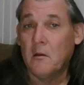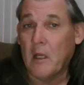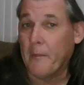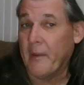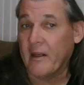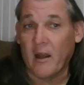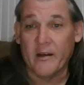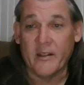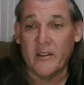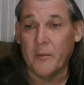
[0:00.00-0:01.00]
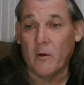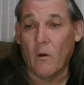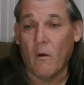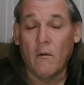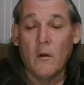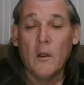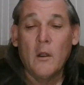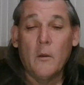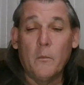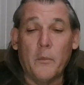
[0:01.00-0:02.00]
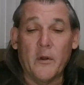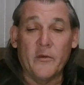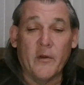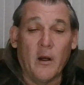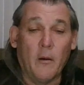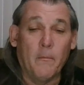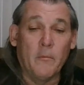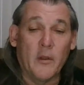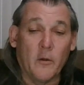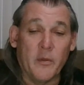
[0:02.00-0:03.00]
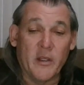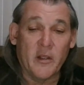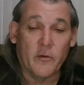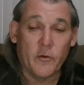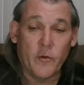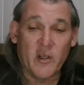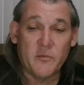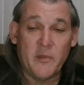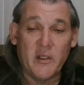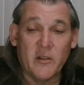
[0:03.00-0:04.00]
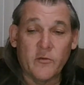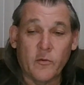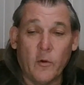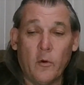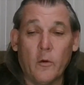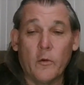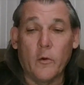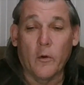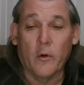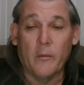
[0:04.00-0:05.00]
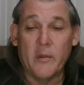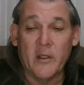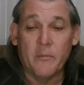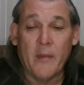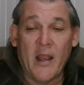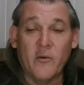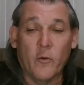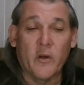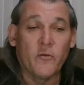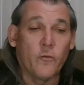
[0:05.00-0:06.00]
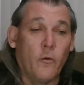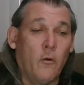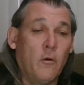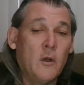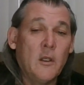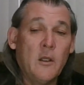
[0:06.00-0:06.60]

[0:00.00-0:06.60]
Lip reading: I may not need them at all, but it'll be either USB controlled or it'll be manual control.